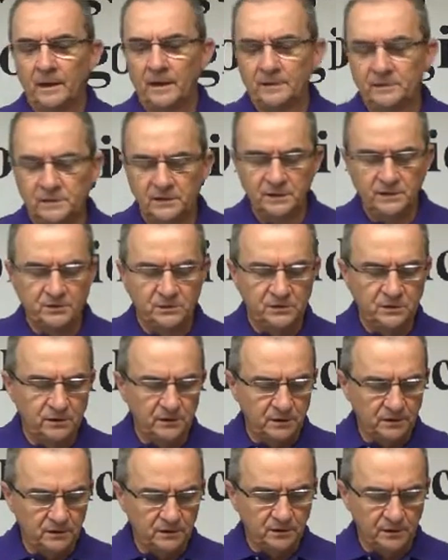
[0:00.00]
I teach
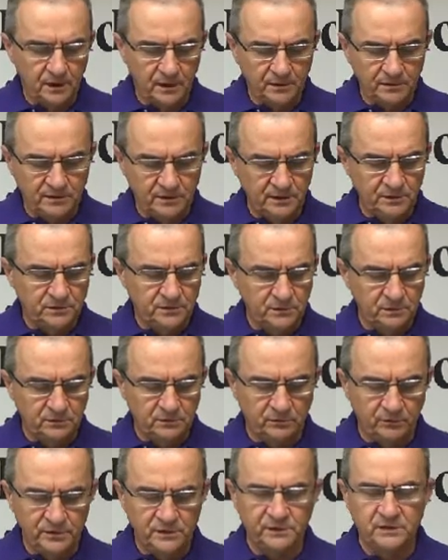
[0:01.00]
a, I teach a
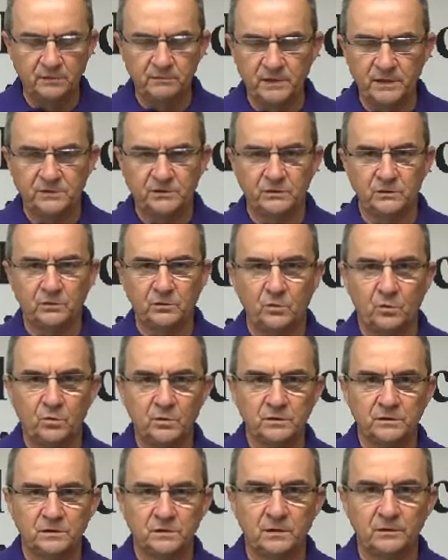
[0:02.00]
three semester
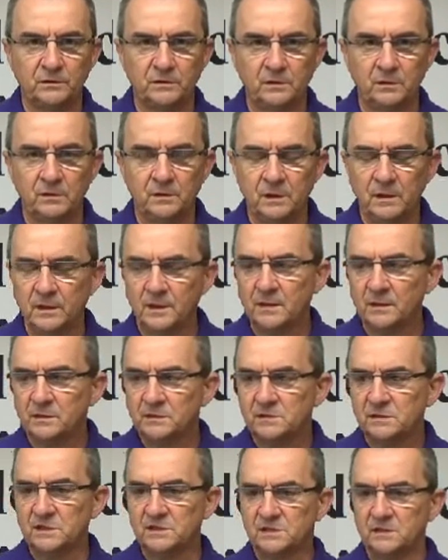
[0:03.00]
course on
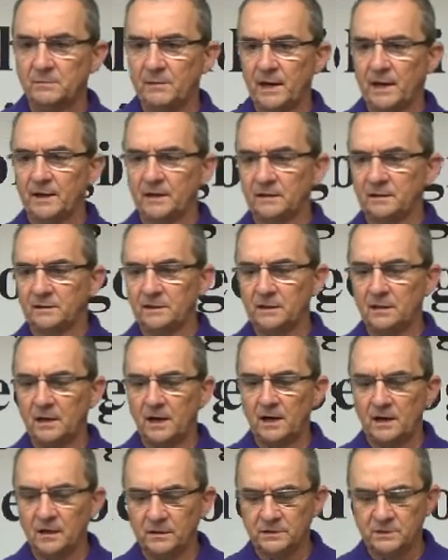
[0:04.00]
systematic
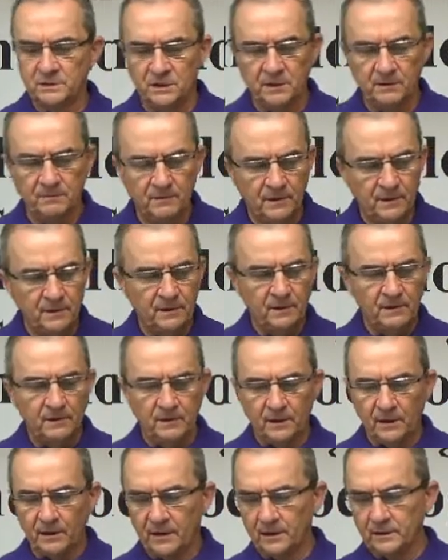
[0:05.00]
theology.
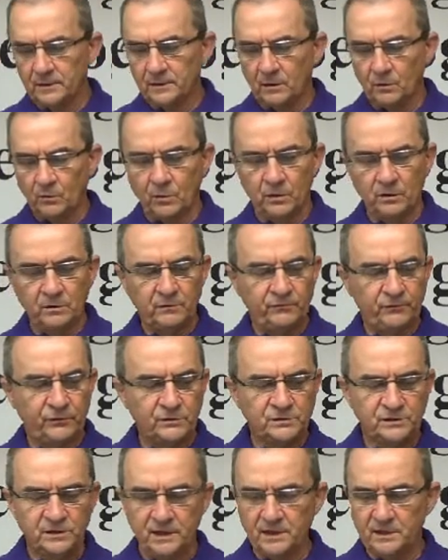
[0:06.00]
And uh, one of the
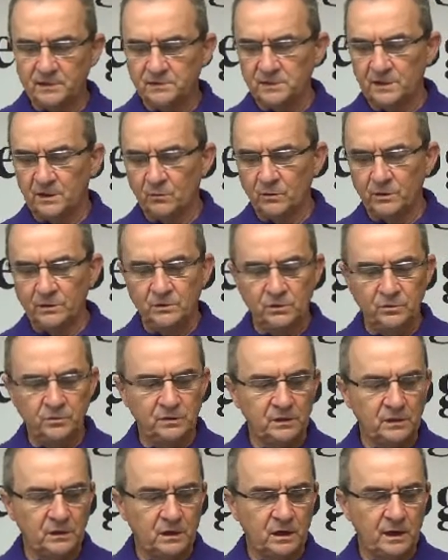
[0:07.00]
first things that we do
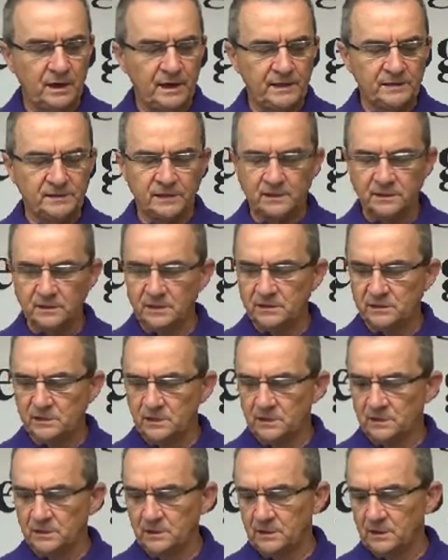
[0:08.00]
in the class, I teach
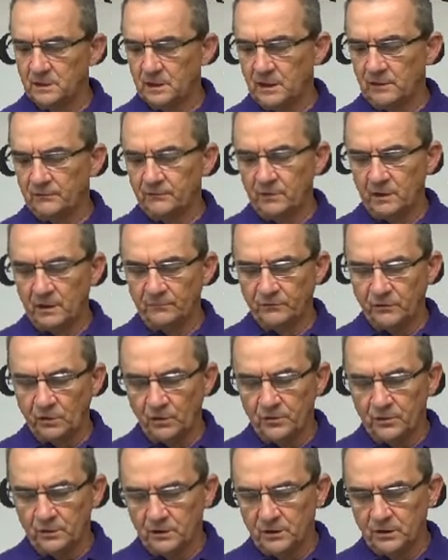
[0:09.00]
it and I've, I've,
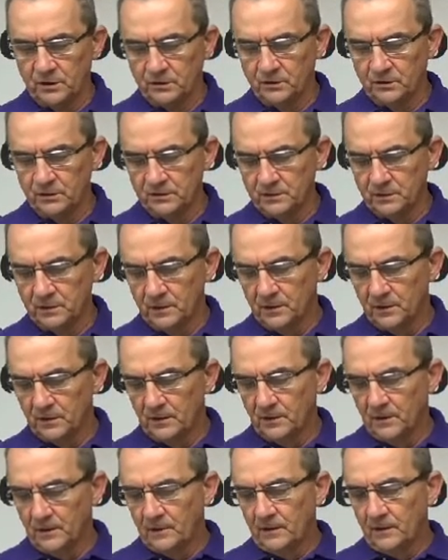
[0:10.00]
taught it here in
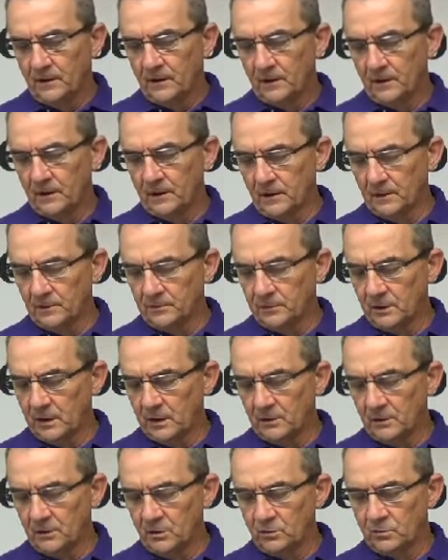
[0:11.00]
uh, the,
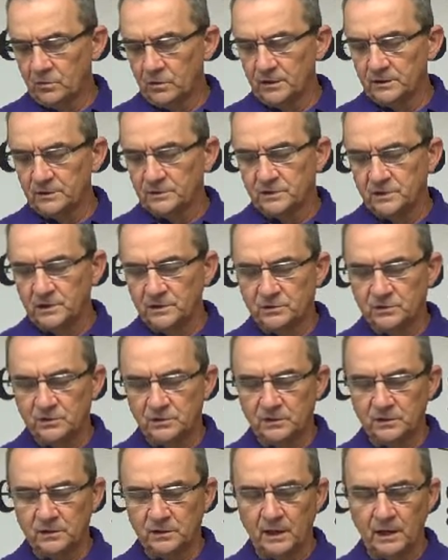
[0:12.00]
our local
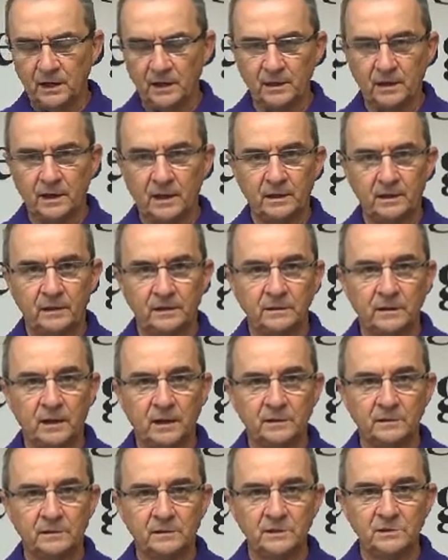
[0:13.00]
extension and I,
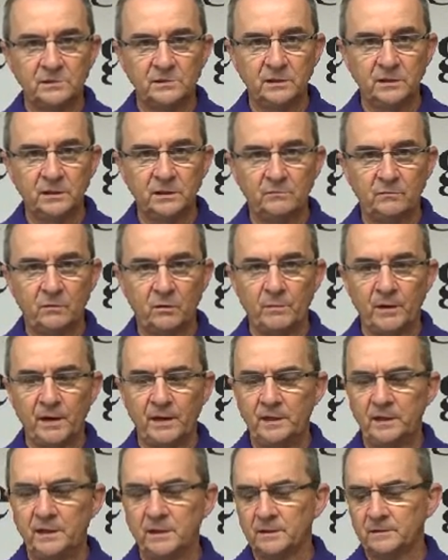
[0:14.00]
I teach it in
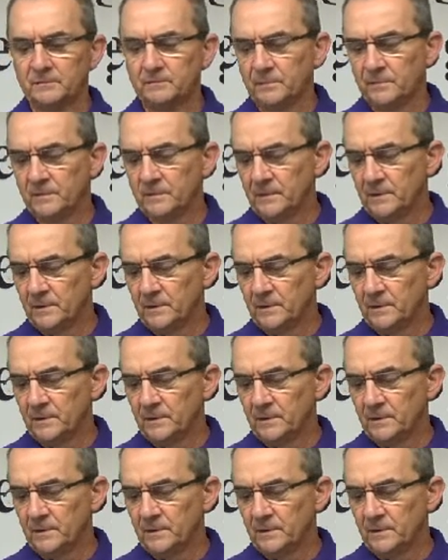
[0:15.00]
Romania.